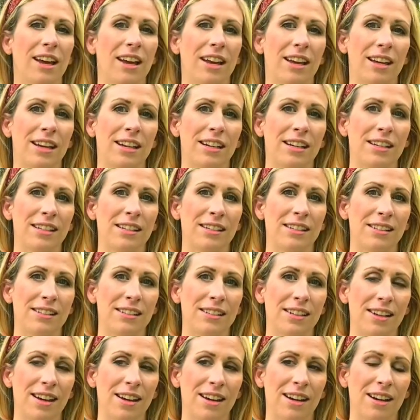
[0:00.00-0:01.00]

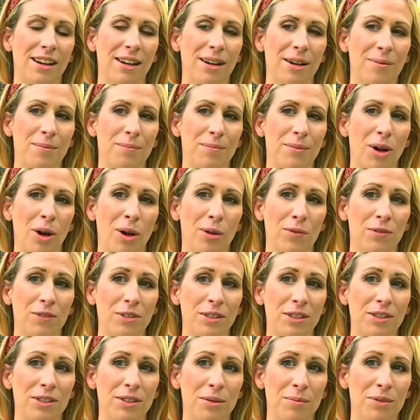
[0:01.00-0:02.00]
And um,
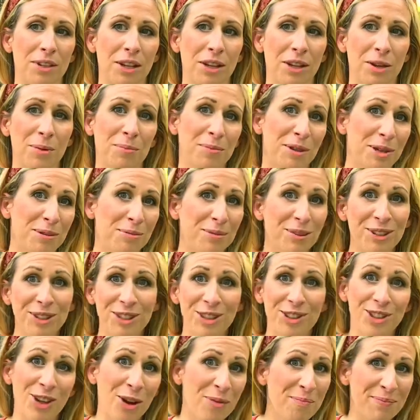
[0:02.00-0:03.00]
hopefully someday I'll be able to
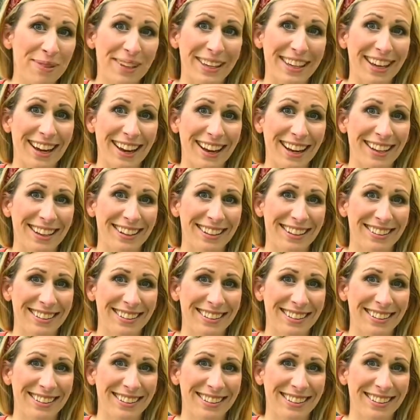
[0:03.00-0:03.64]
jump again.